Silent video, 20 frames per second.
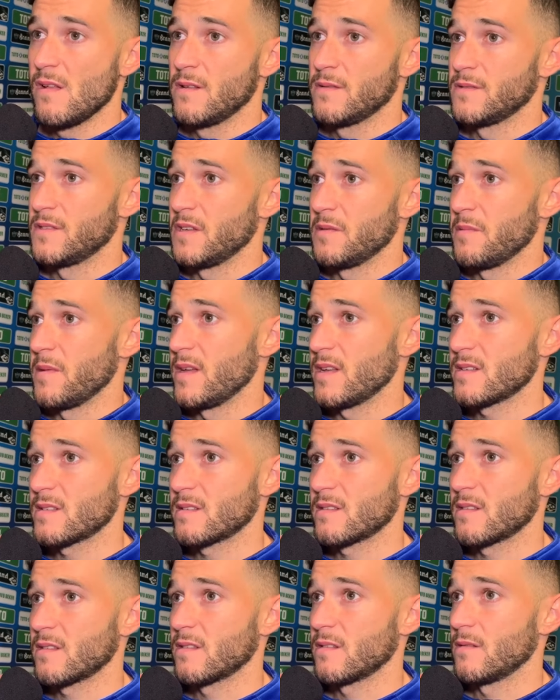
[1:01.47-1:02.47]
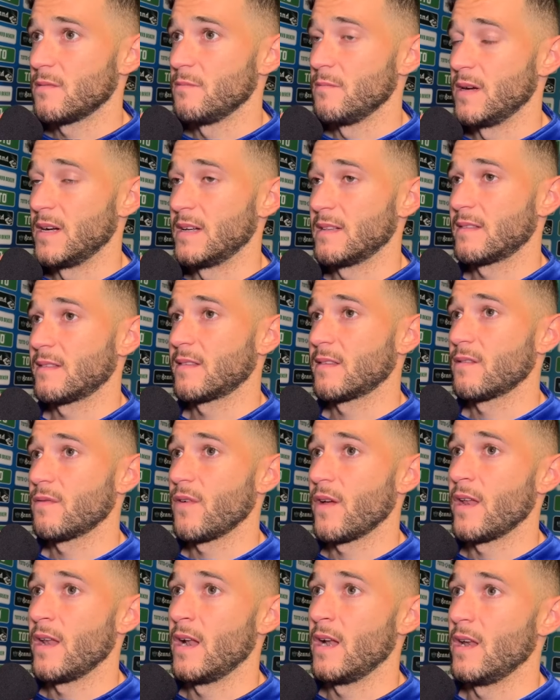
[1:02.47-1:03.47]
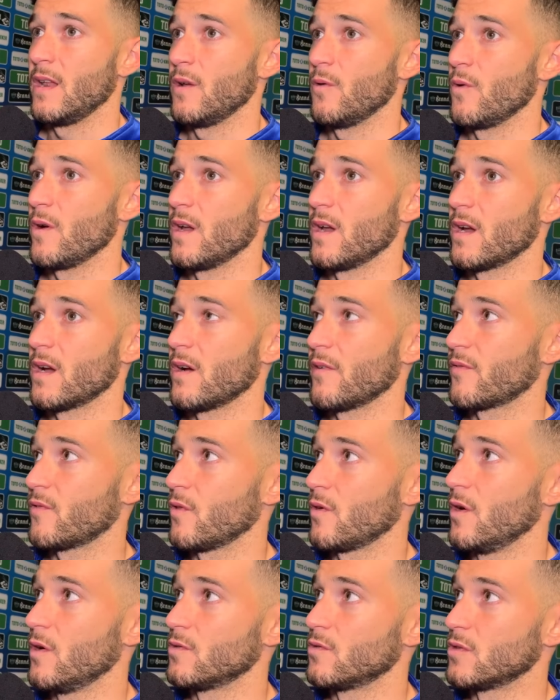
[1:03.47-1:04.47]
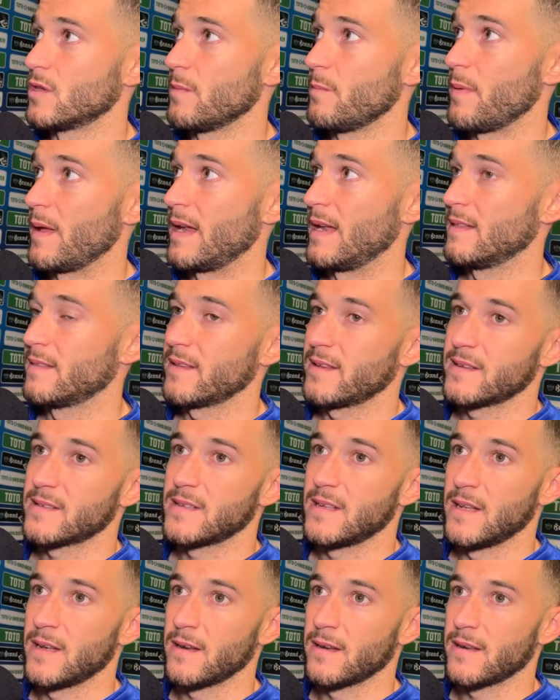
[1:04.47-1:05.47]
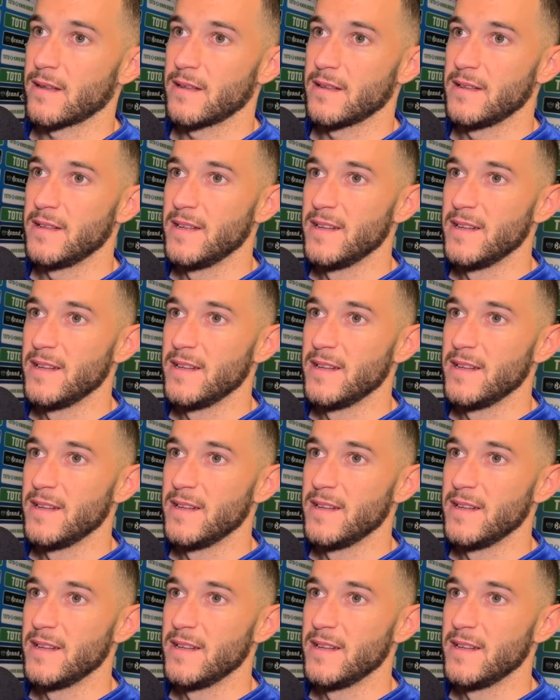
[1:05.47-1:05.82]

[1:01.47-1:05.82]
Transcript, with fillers: best, but finally we have to go to the penalties, and